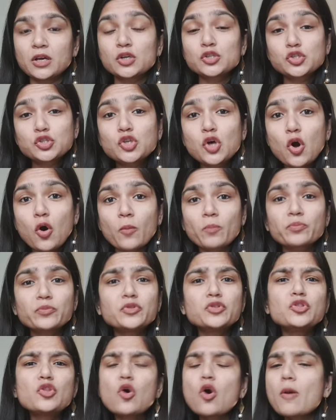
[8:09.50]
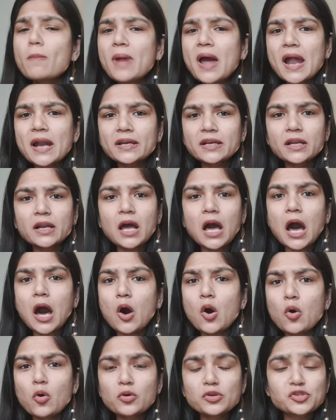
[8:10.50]
So no matter
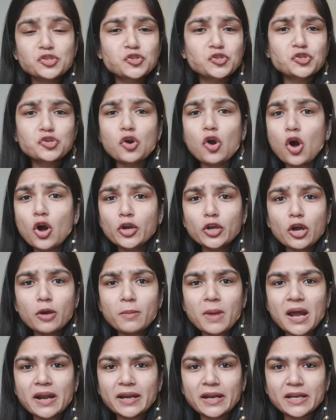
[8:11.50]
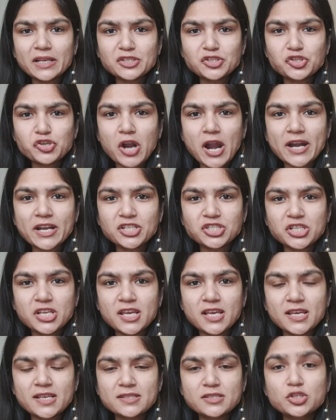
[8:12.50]
how strong your marketing
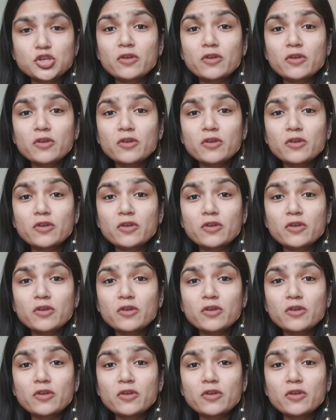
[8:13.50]
strategy is,